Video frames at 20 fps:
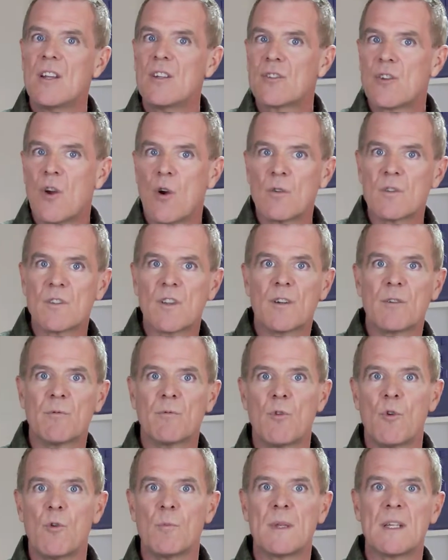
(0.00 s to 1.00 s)
dogs on a
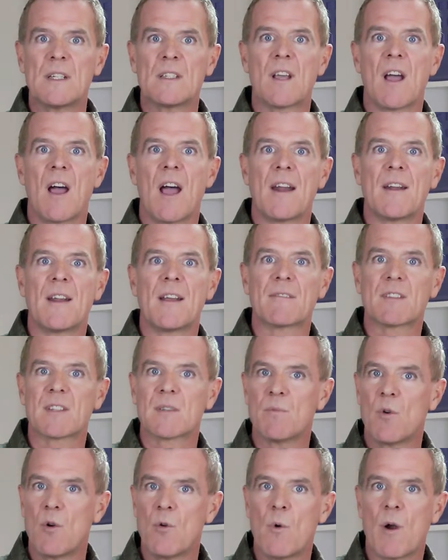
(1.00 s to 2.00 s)
raw meat diet have
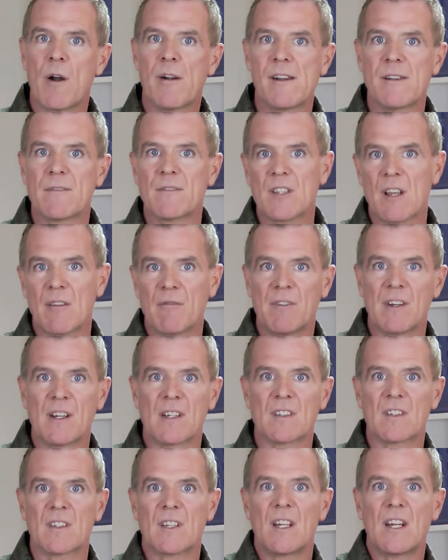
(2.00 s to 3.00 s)
small worry of suffering
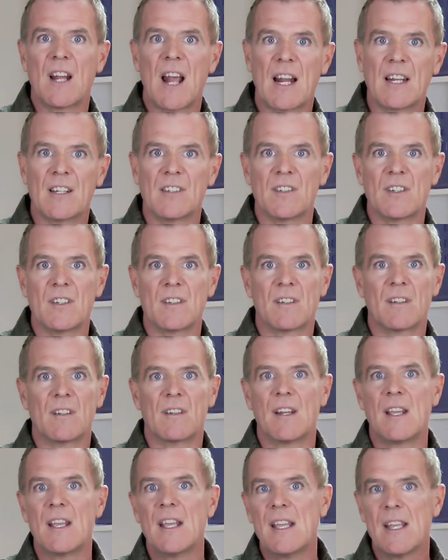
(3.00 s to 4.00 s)
skin allergies
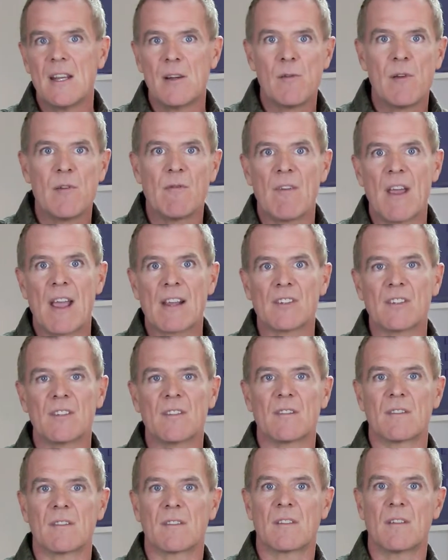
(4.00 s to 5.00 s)
and ear
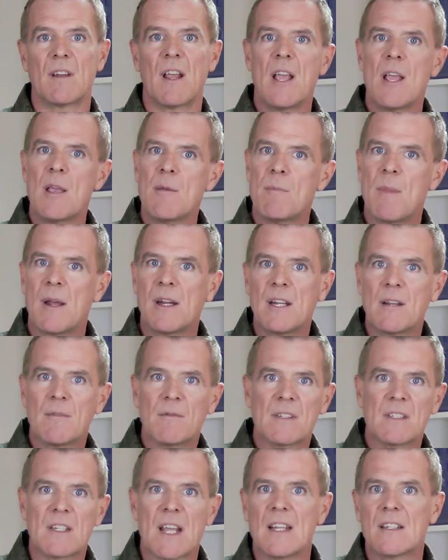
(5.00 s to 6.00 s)
infections and many of
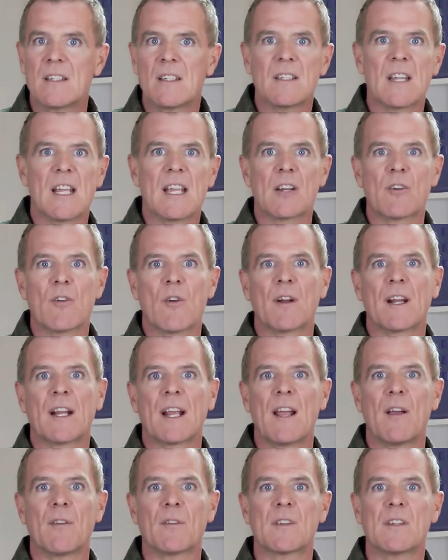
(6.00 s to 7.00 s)
the day-to-day chronic
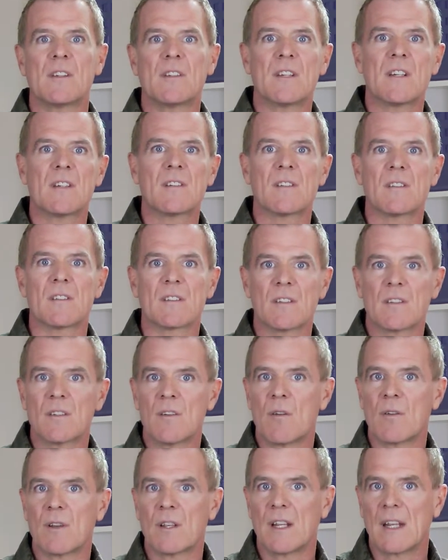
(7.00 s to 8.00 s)
health conditions a
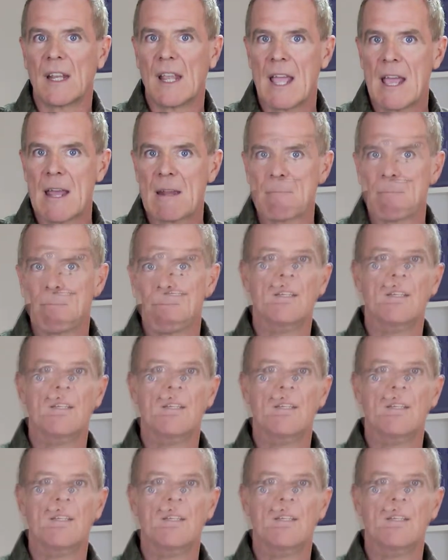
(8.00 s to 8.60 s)
dog can get.